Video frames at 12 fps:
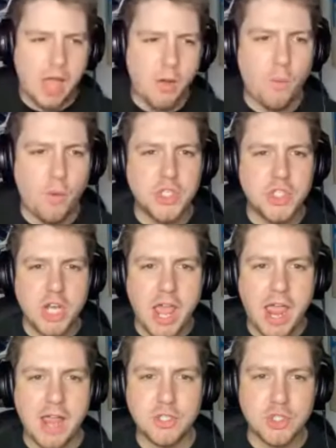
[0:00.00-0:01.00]
I want you to
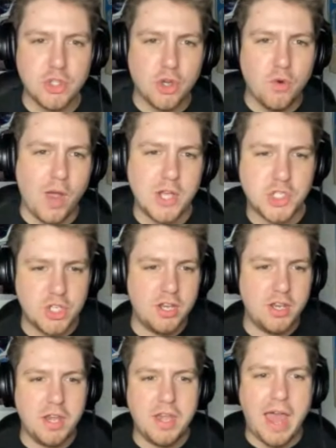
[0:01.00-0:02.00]
answer the
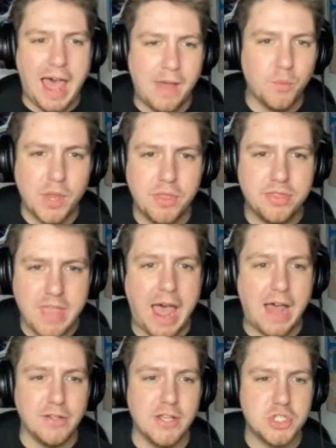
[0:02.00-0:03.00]
question not with
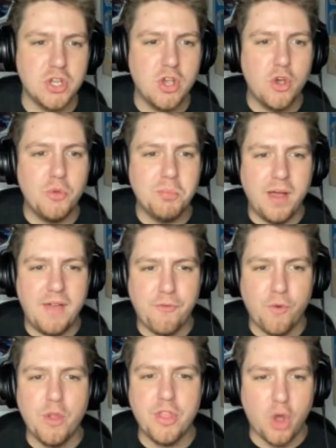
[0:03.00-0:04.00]
Dallas but
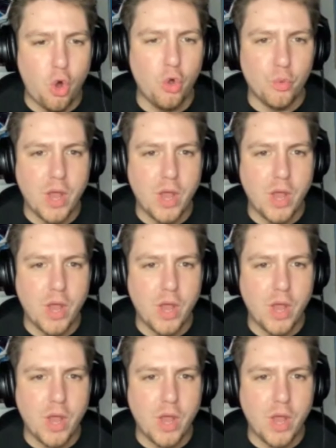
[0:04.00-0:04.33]
for the whole